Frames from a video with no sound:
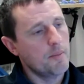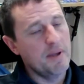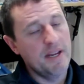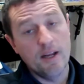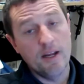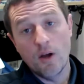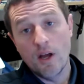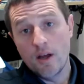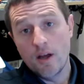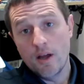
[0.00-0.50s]

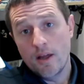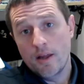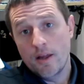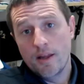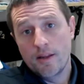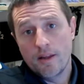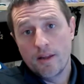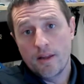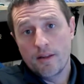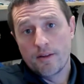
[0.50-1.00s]

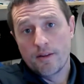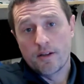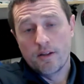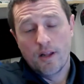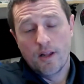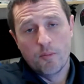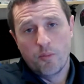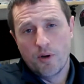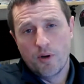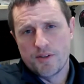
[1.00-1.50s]
And the
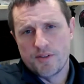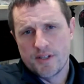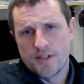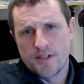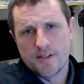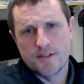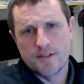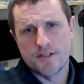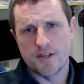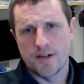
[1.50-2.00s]
club
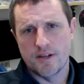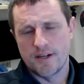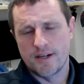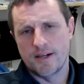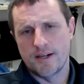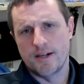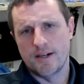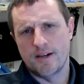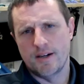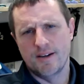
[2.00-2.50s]
wasn't
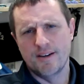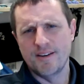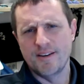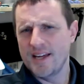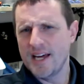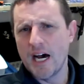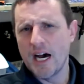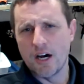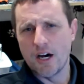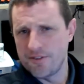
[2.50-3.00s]

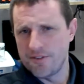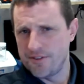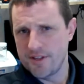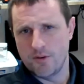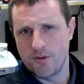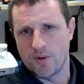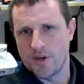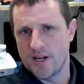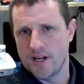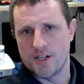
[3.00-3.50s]

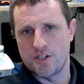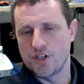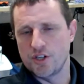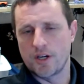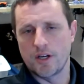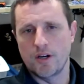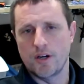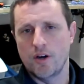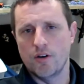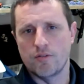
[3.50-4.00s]
unhealthy when I
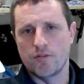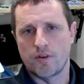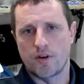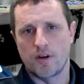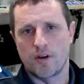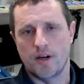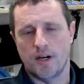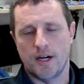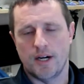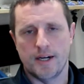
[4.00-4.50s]
took it
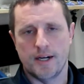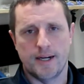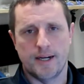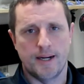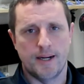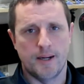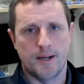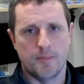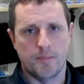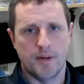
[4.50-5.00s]
over.
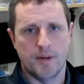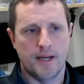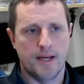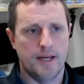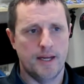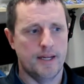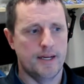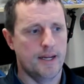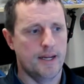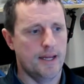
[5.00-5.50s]

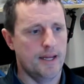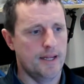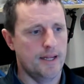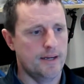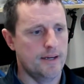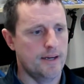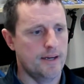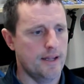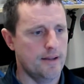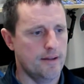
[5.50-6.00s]

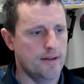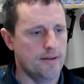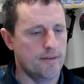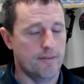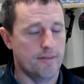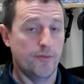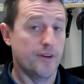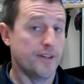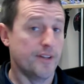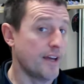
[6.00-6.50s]
And
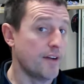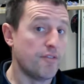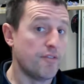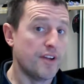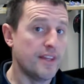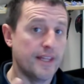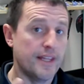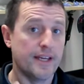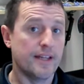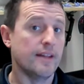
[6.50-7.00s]
with
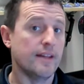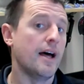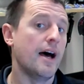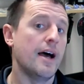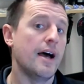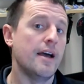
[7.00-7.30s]
everything in